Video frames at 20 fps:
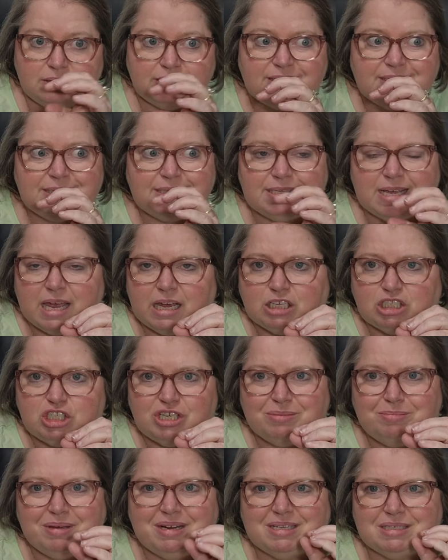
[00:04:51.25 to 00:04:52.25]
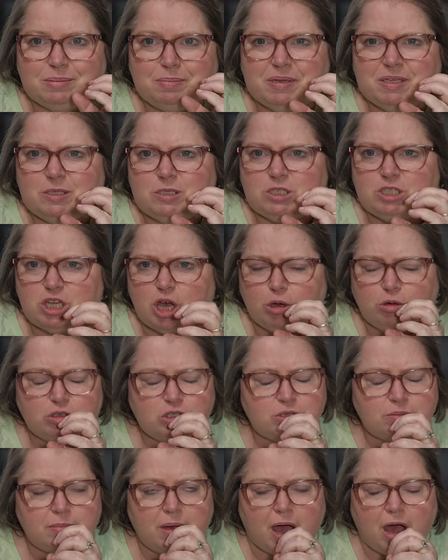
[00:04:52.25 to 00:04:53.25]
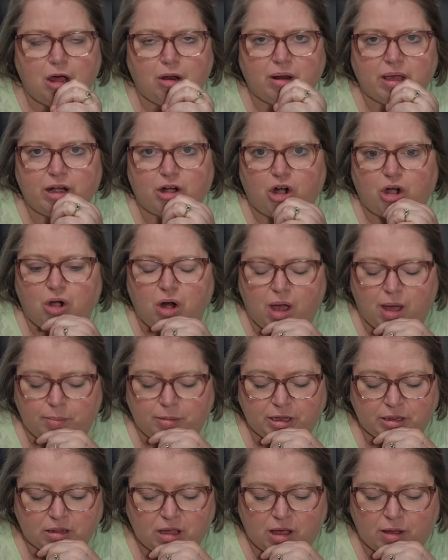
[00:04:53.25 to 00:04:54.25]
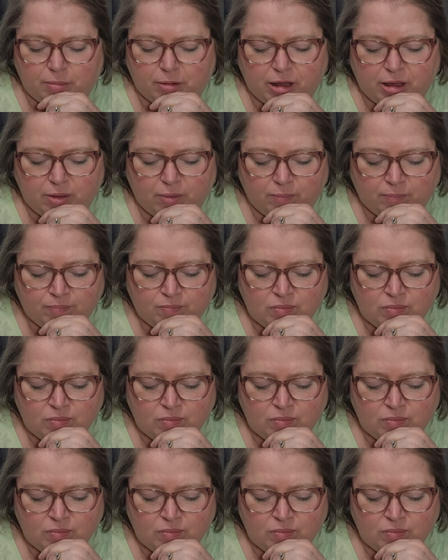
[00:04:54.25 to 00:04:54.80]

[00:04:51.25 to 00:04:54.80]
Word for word: section, but it's been so small at our Hobby Lobby.